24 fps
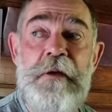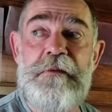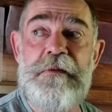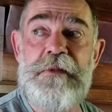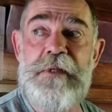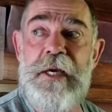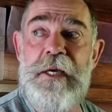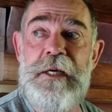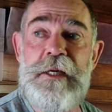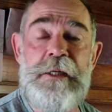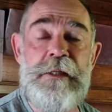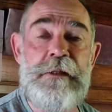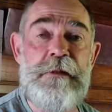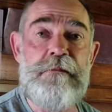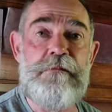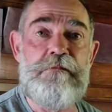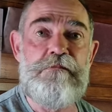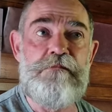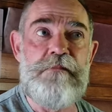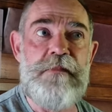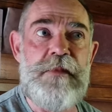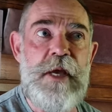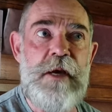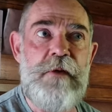they
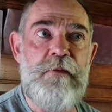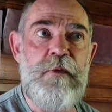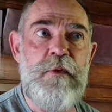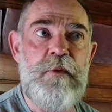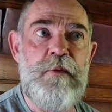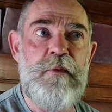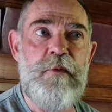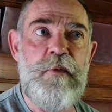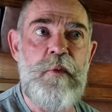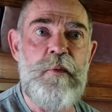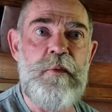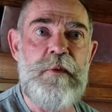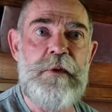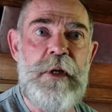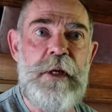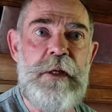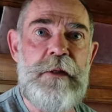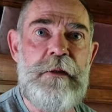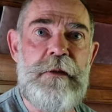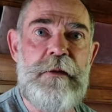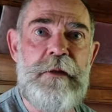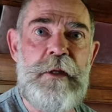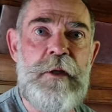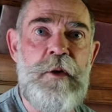never thought
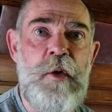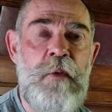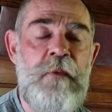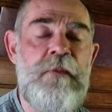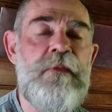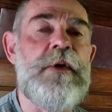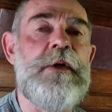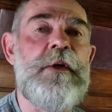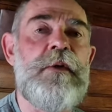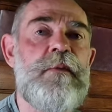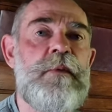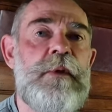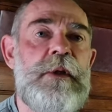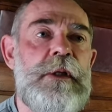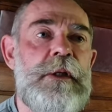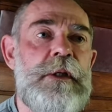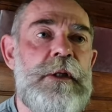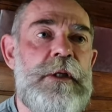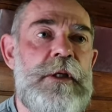anything of it, really.